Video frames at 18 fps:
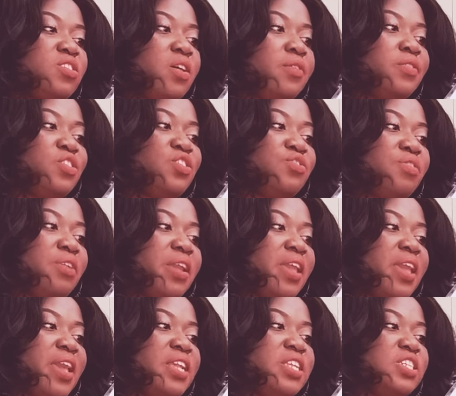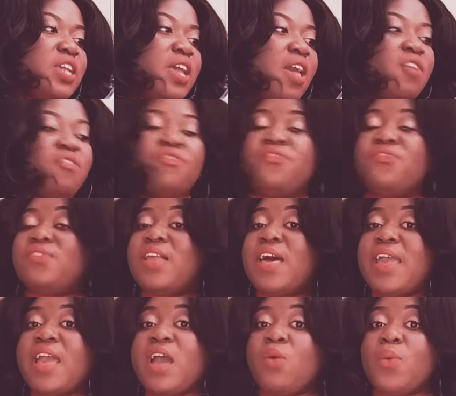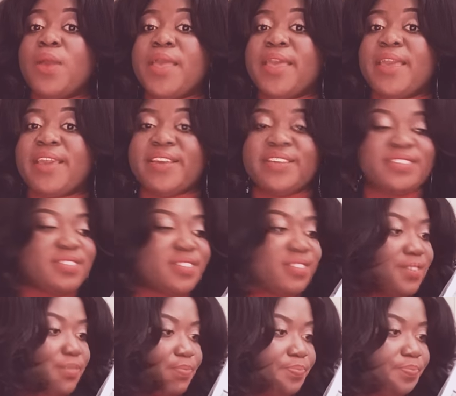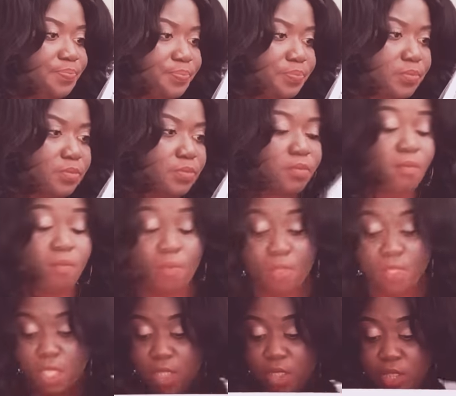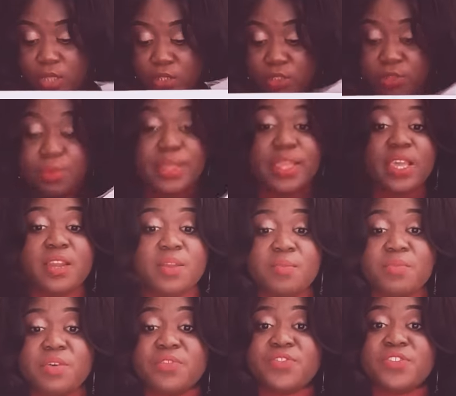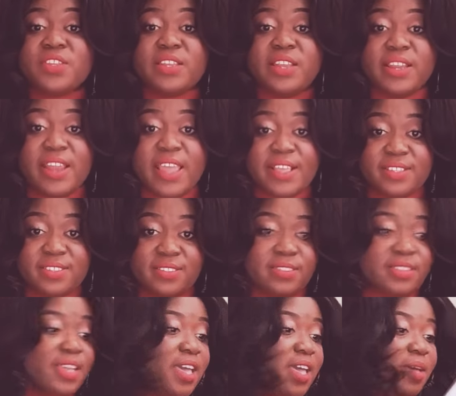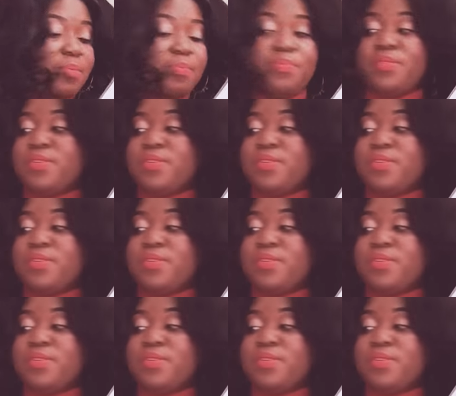of shrinkage and flyaways. So we're gonna move to the next step.